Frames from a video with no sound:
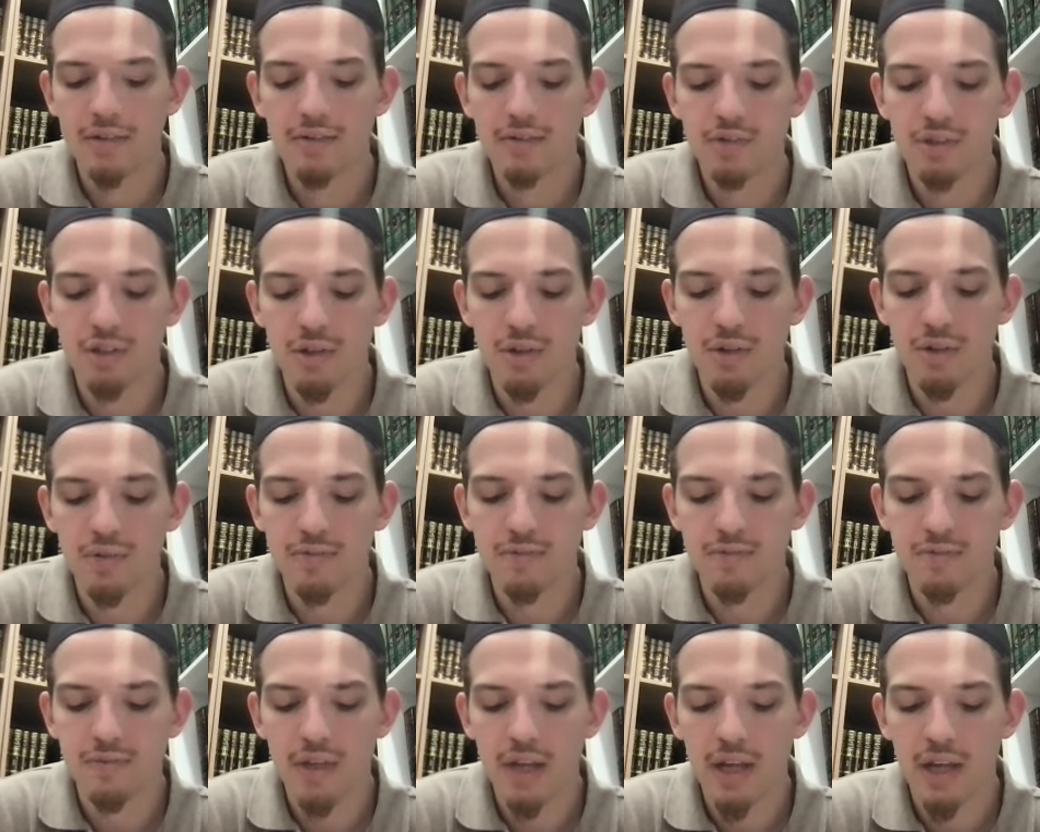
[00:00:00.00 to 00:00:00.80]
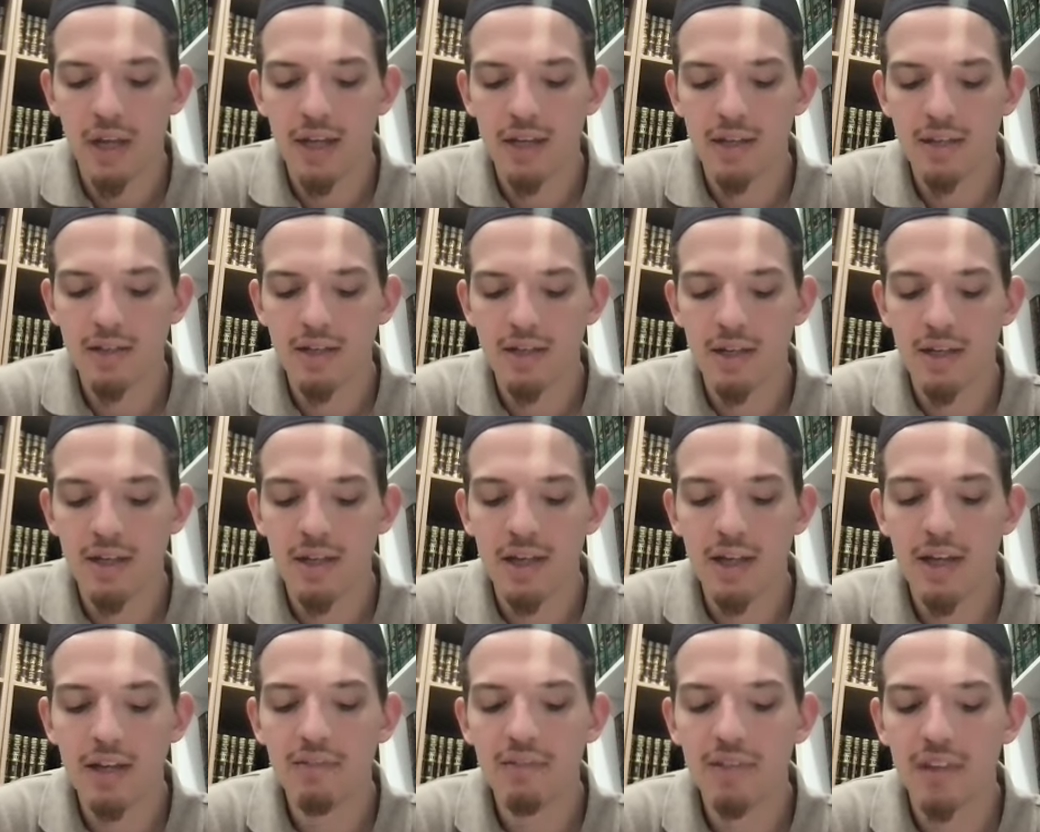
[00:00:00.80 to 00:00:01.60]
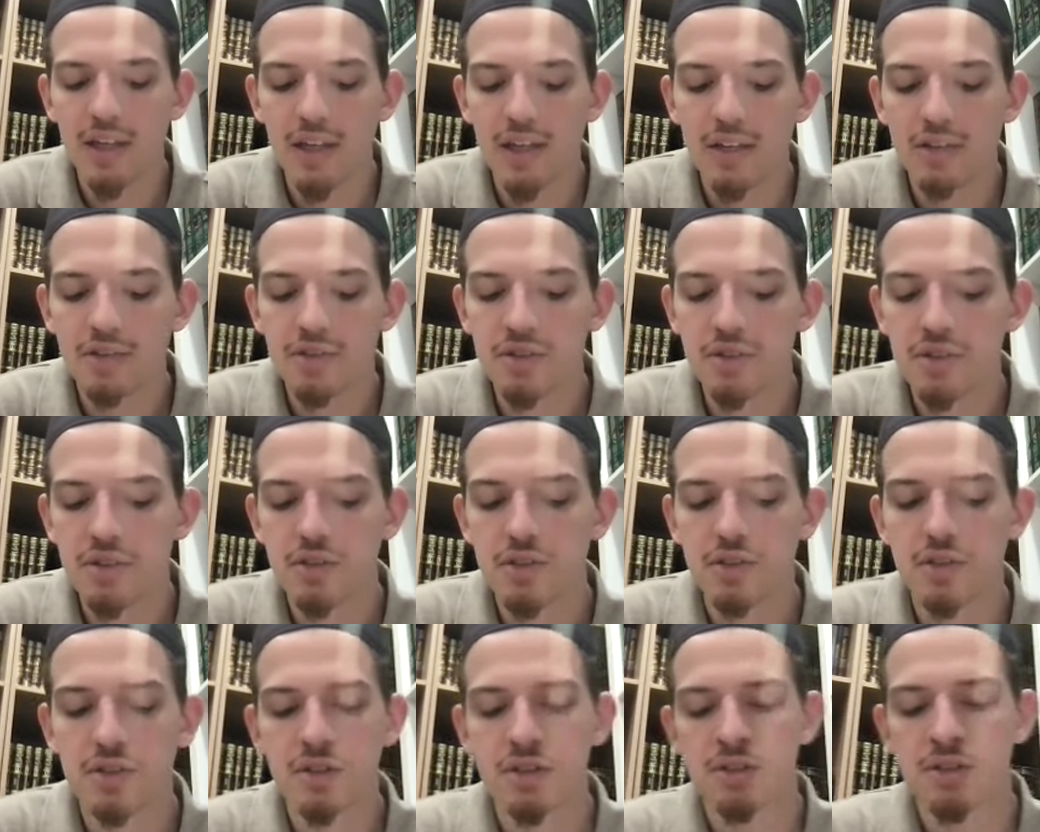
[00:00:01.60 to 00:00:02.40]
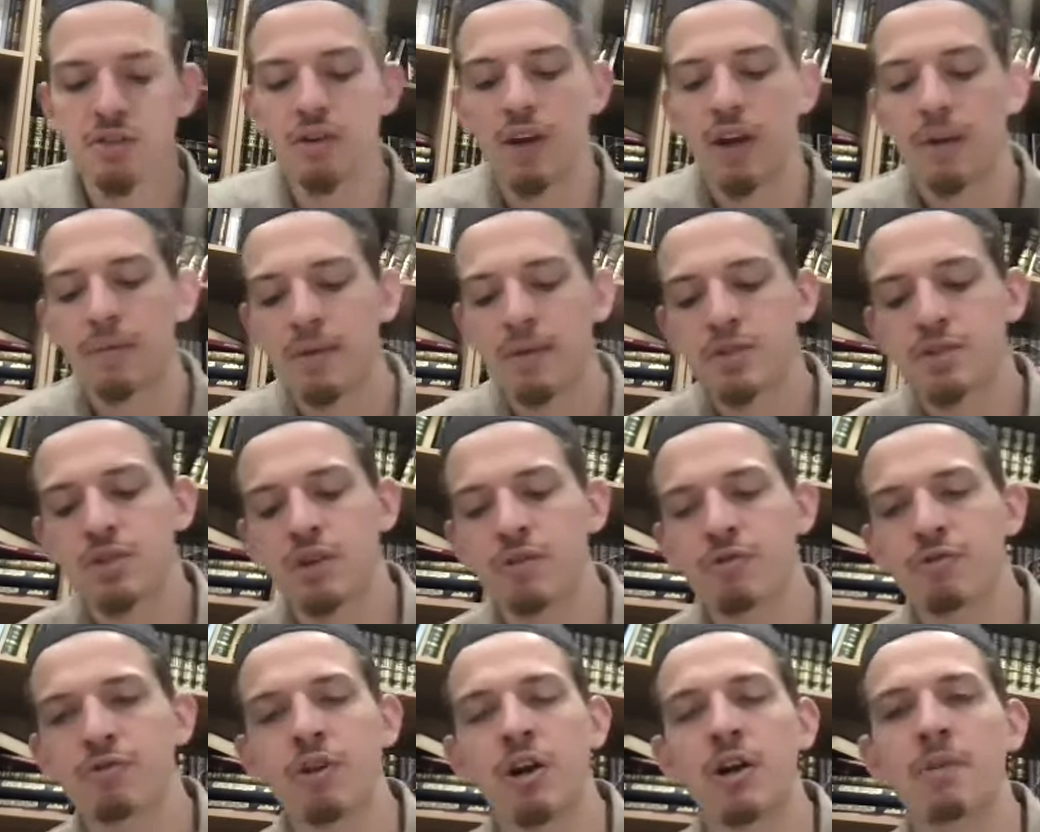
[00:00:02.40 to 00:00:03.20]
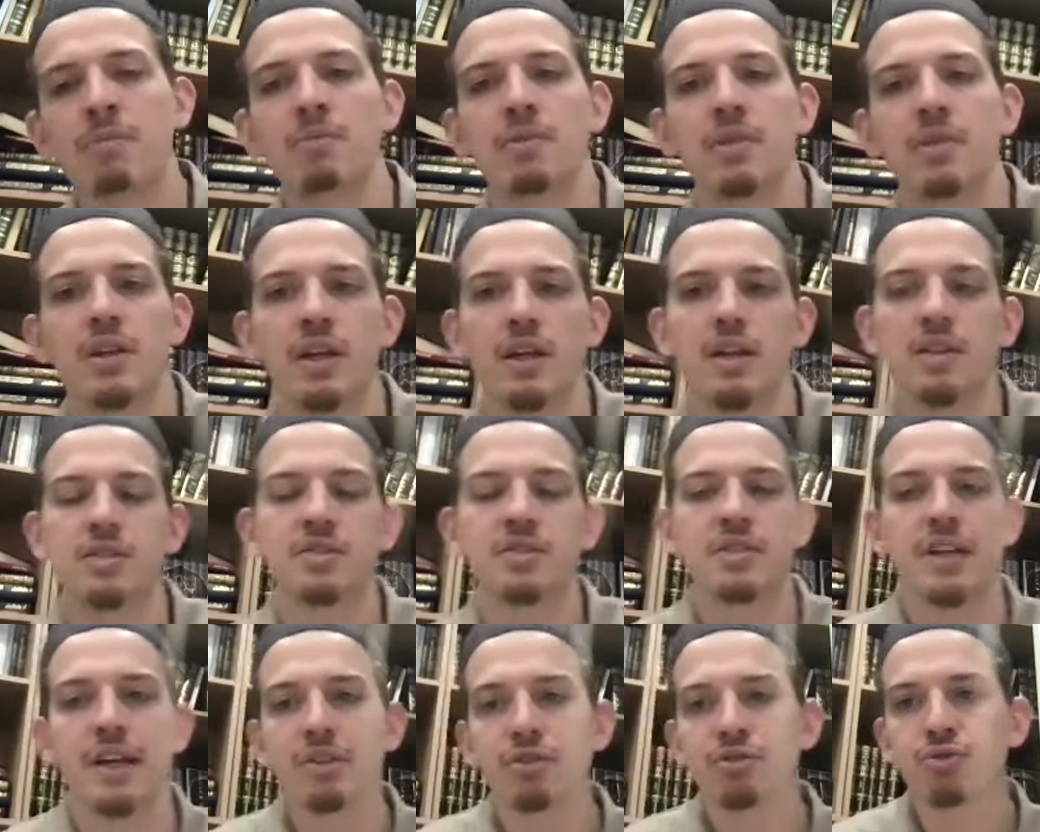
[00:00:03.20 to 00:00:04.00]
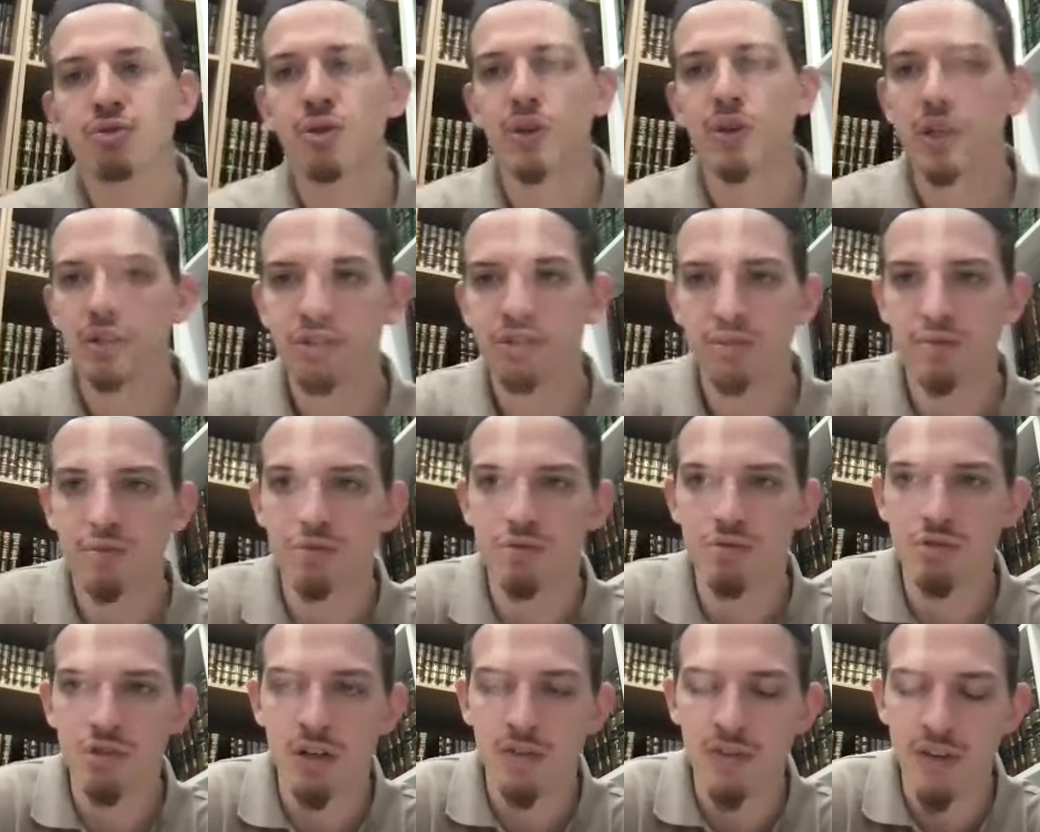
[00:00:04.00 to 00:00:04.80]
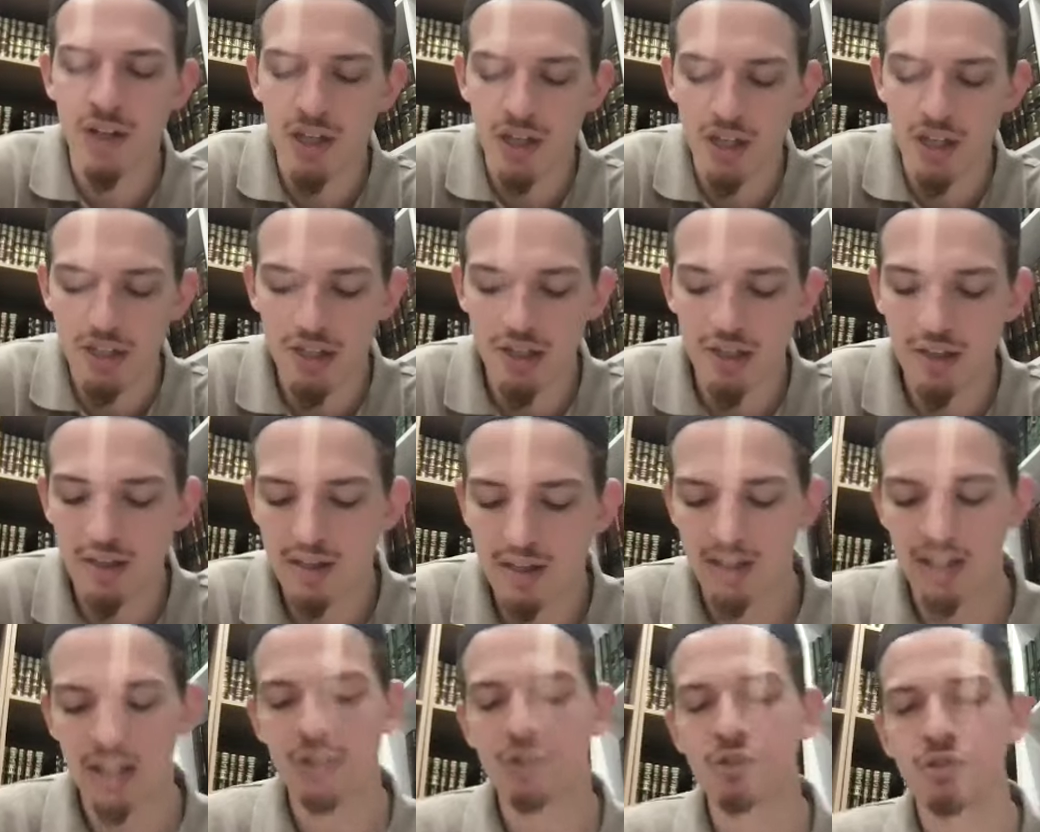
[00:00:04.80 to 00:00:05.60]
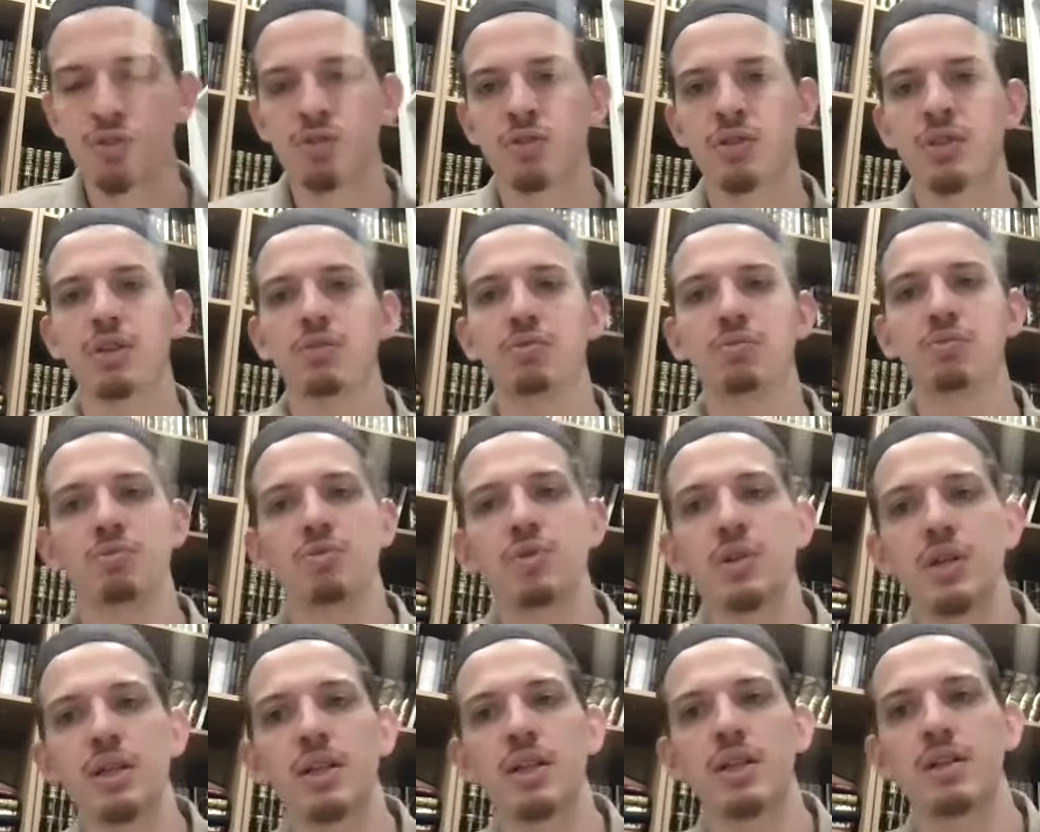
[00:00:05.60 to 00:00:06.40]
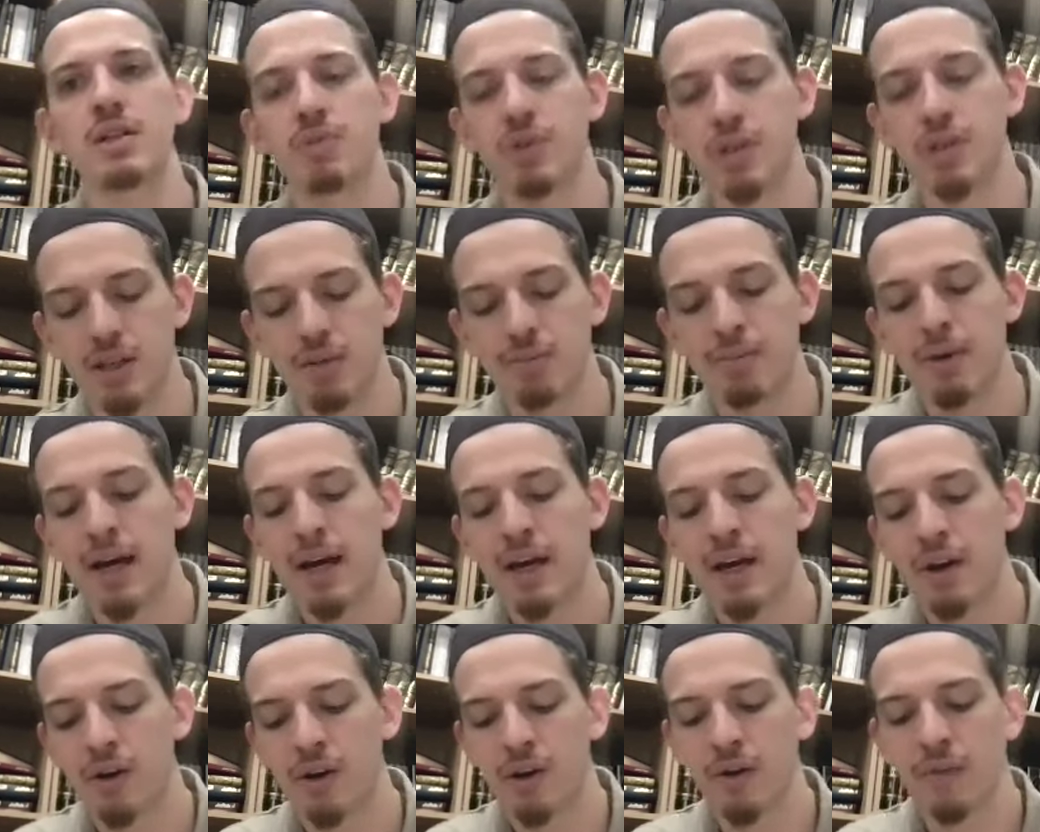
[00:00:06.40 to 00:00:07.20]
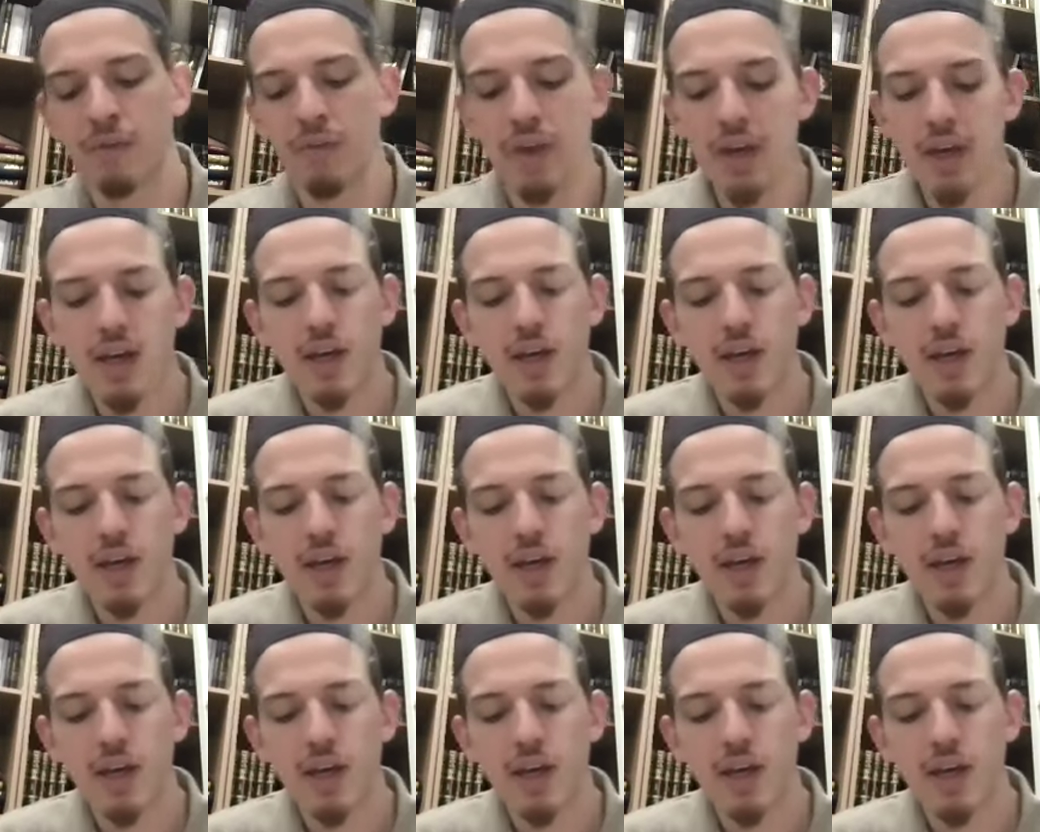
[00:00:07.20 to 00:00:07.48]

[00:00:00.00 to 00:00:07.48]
So, and none of these disagreements are from the central issues of Aqidah, the issues that really, really matter